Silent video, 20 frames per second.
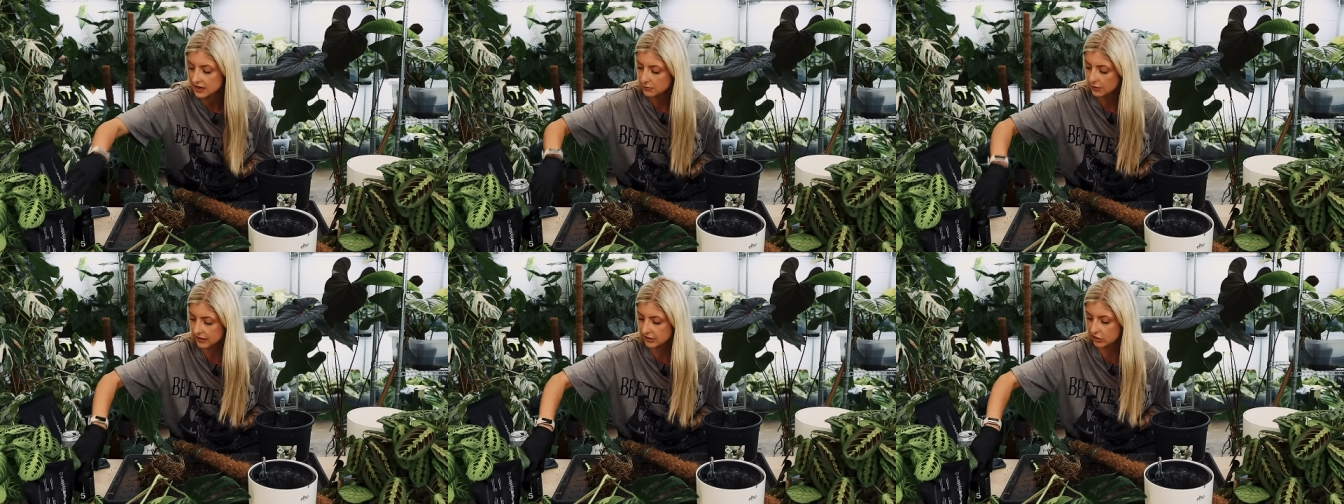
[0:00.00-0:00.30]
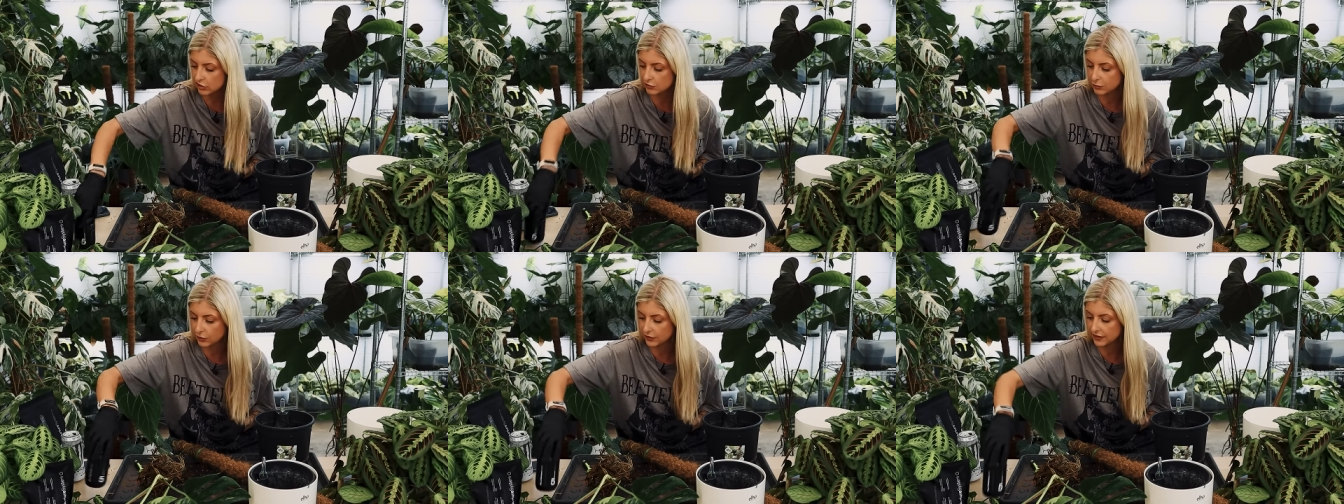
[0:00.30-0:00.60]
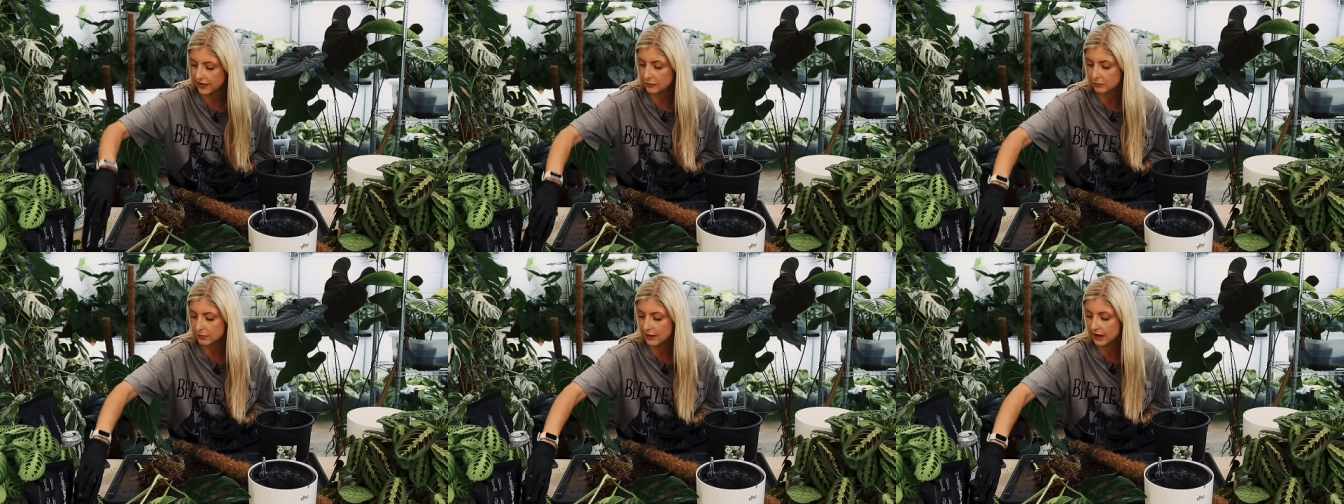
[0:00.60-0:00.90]
Let's just
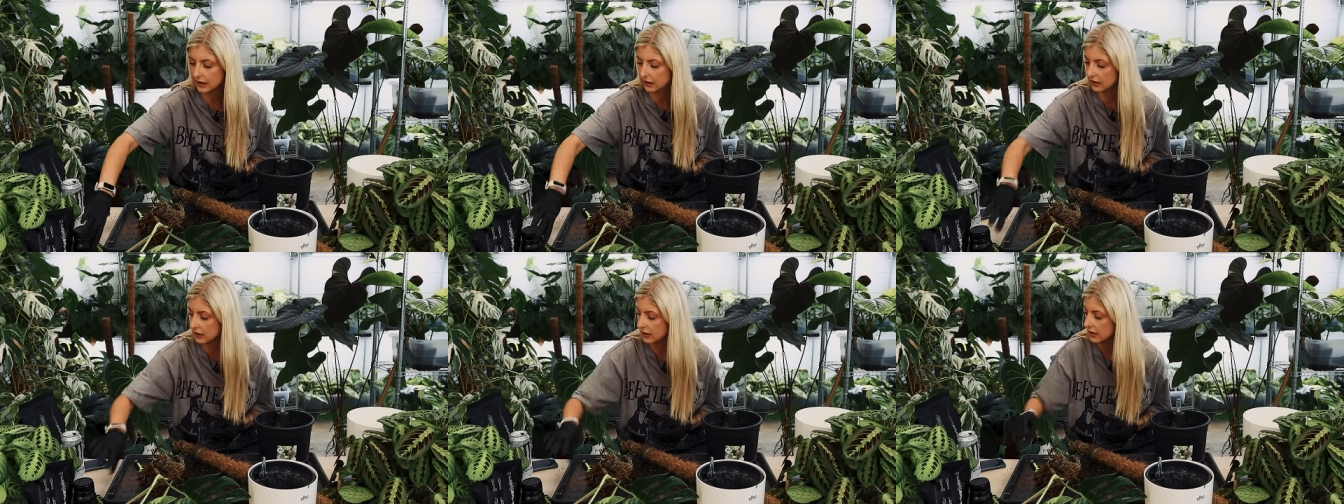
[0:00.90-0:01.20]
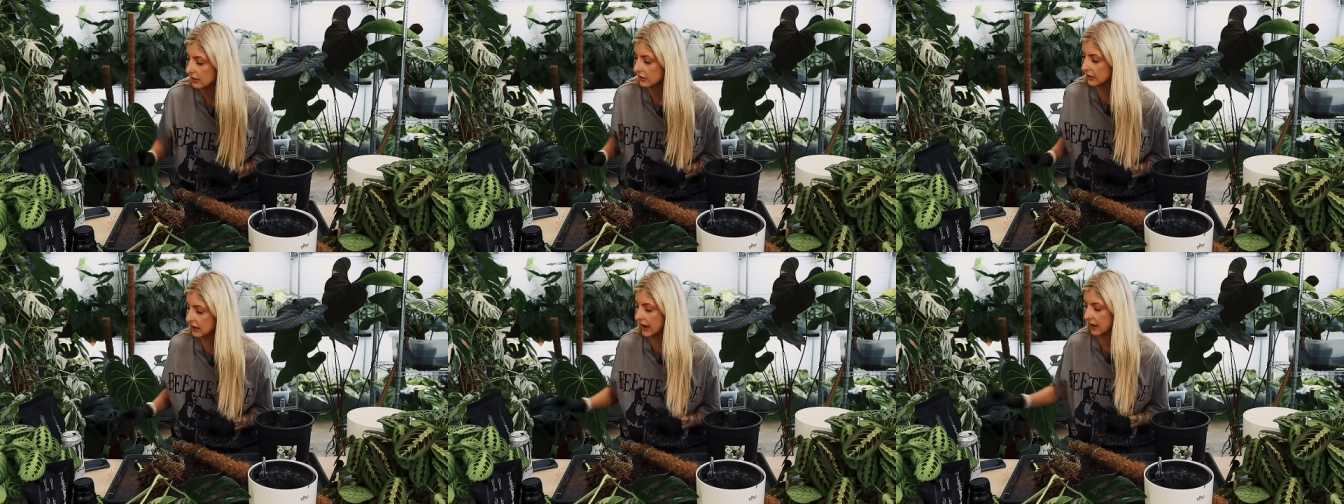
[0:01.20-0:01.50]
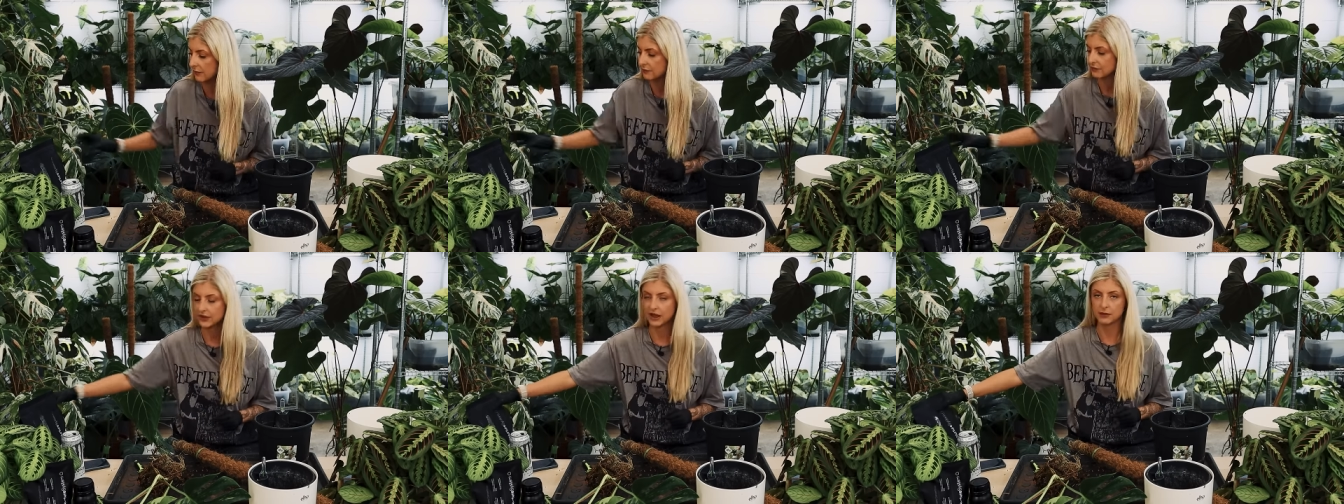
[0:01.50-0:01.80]
put that back. So
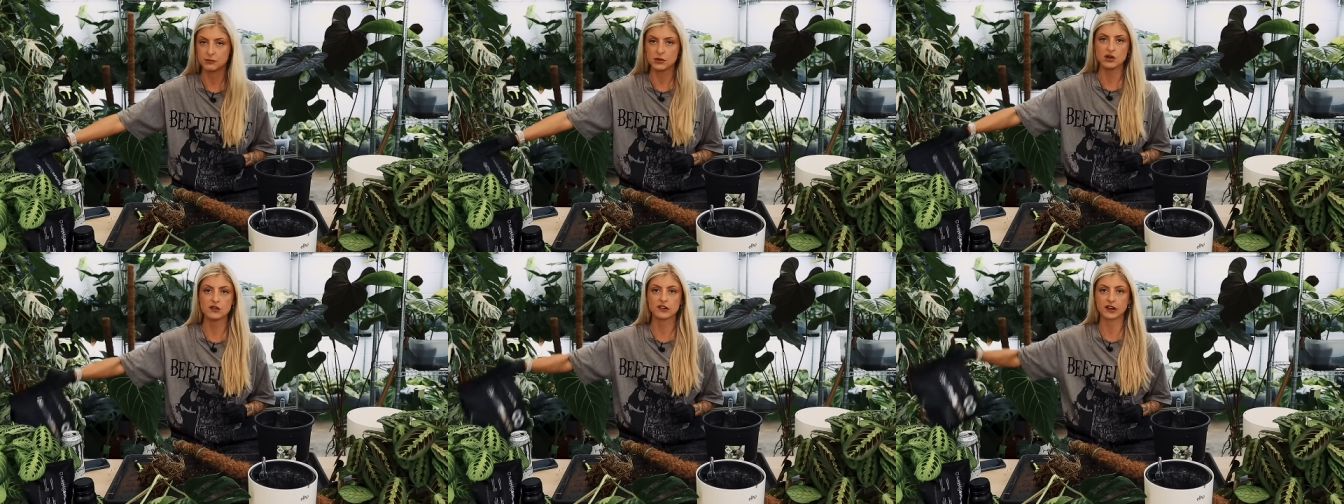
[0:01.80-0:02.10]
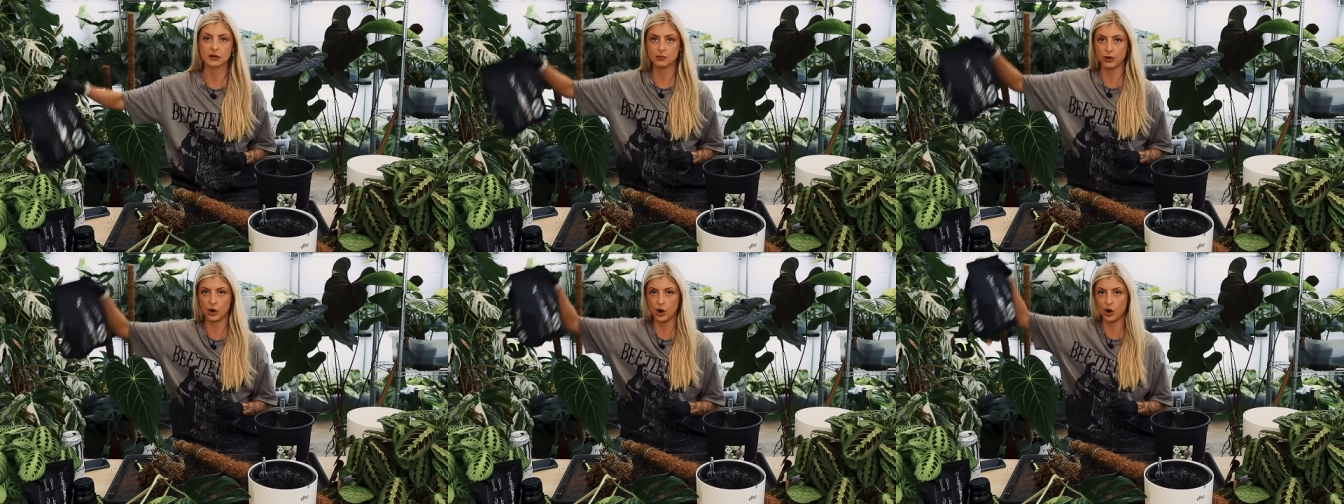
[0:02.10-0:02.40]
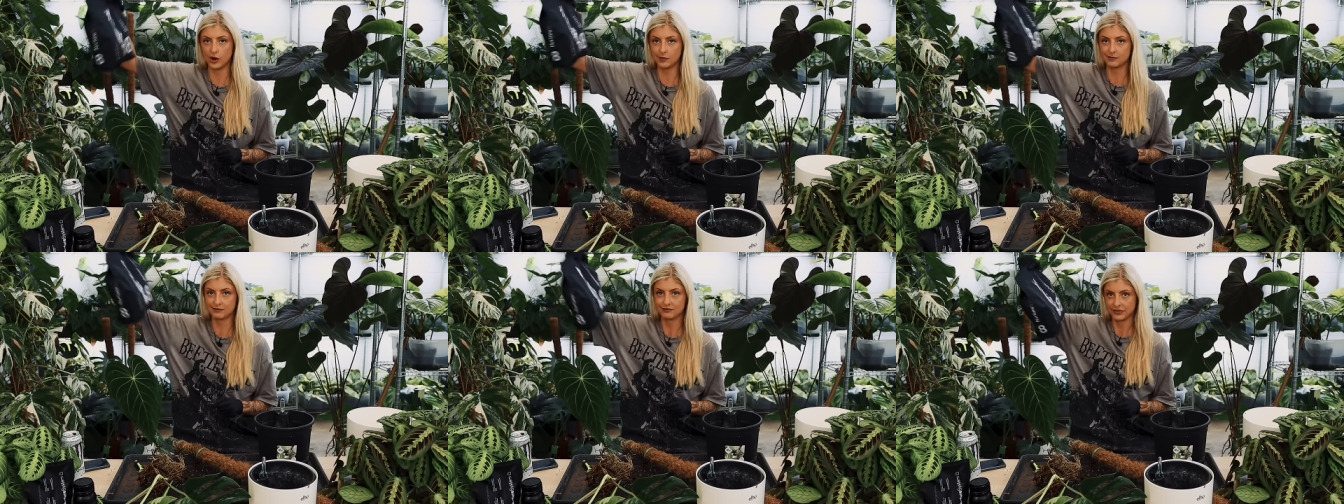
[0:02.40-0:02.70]
yeah, I'm using
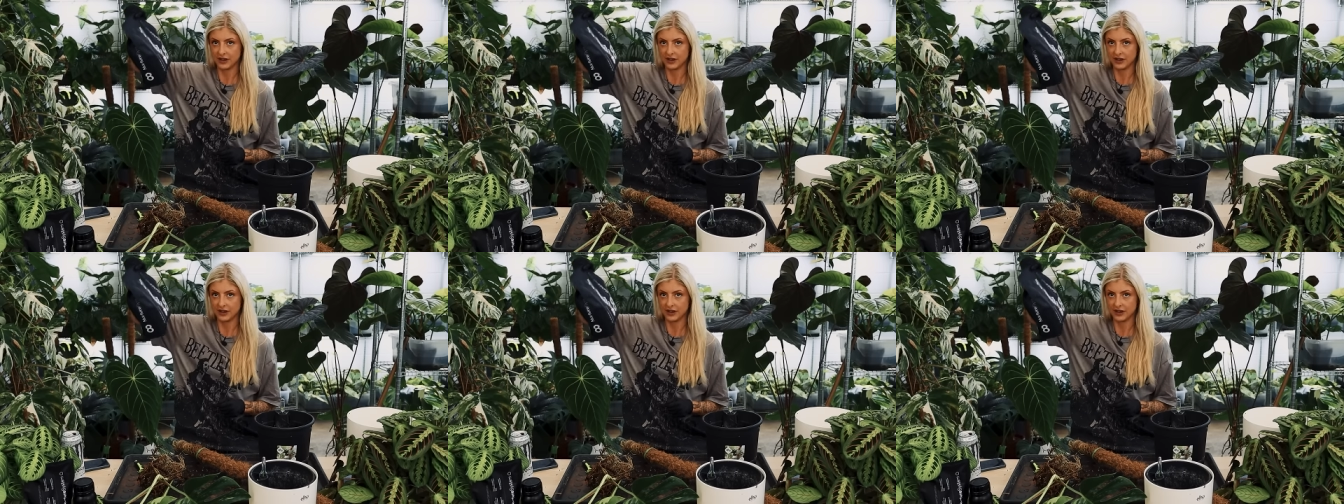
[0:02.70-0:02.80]
Pon.